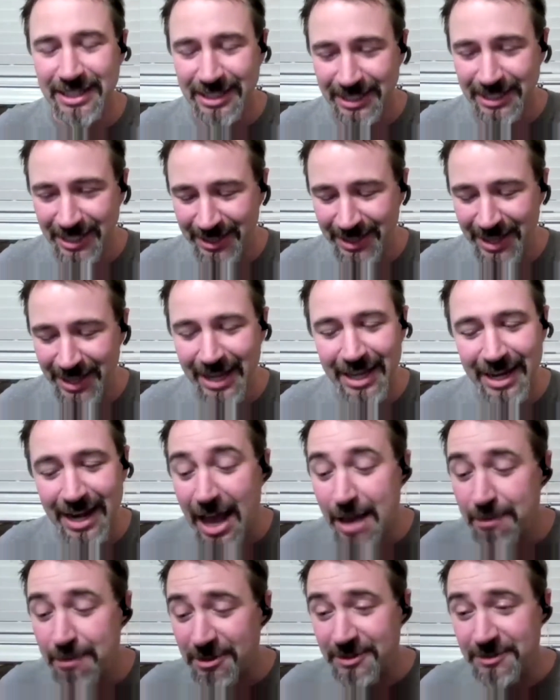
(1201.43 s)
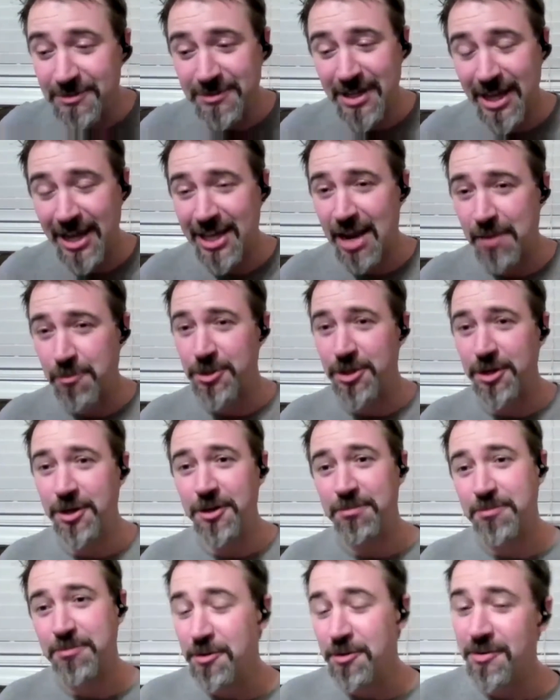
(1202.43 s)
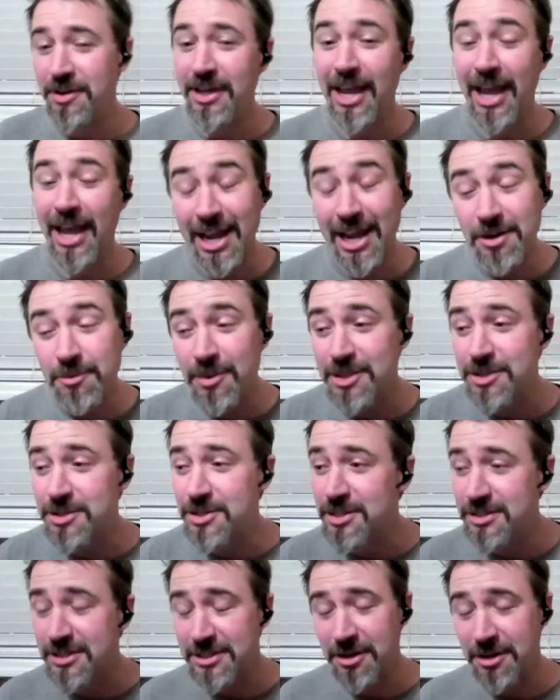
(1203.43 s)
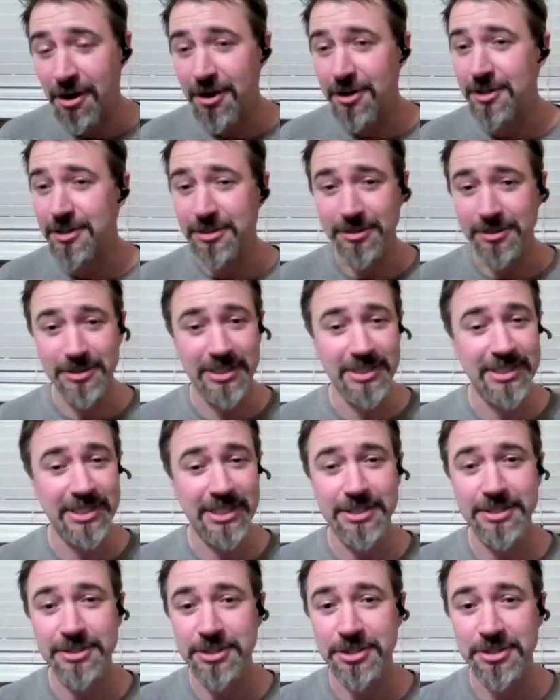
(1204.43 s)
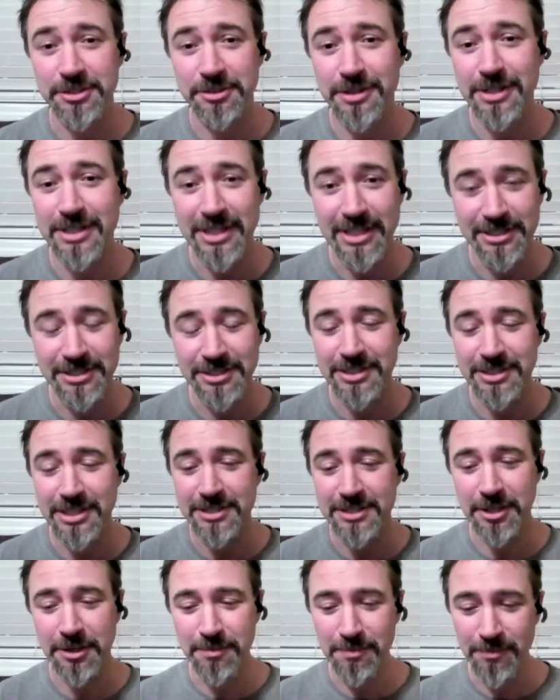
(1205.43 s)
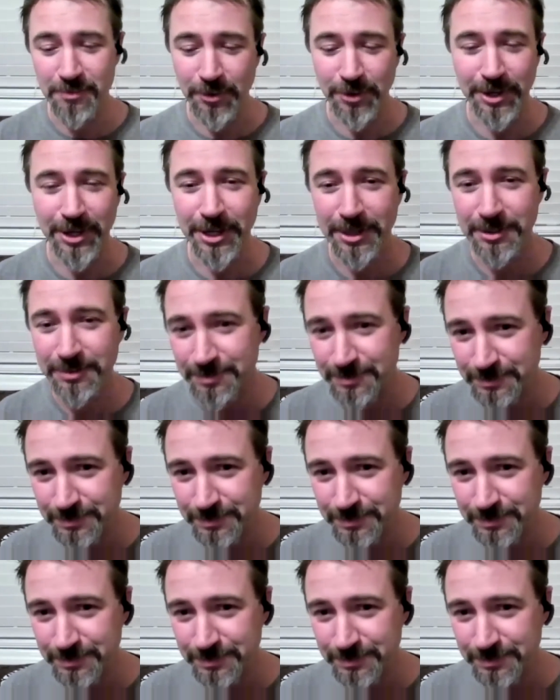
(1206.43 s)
And that can happen. That can happen with a good movie and with just an article that tells a story that just hits home for you.